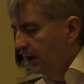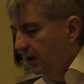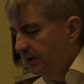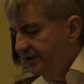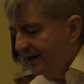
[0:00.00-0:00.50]

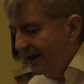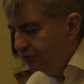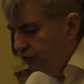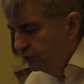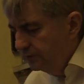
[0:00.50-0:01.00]
There are
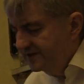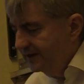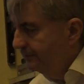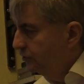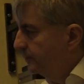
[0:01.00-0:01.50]
two
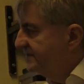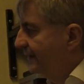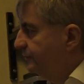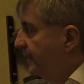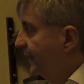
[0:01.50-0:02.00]
symptoms
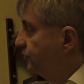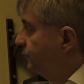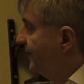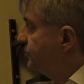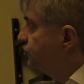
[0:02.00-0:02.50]
I would like to
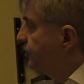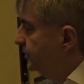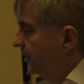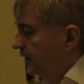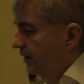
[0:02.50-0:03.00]

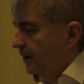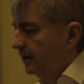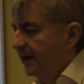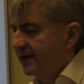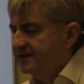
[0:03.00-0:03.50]
mention
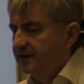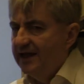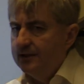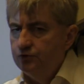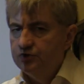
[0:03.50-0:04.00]
as the
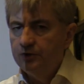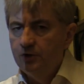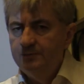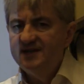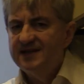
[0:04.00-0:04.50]

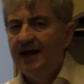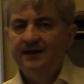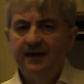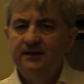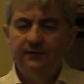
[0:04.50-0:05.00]
delusional
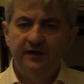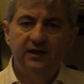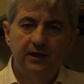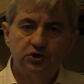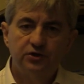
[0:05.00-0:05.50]

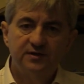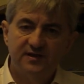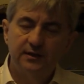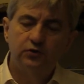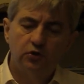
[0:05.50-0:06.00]
misidentification
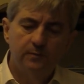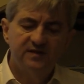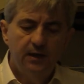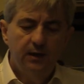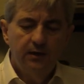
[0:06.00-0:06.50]
syndromes.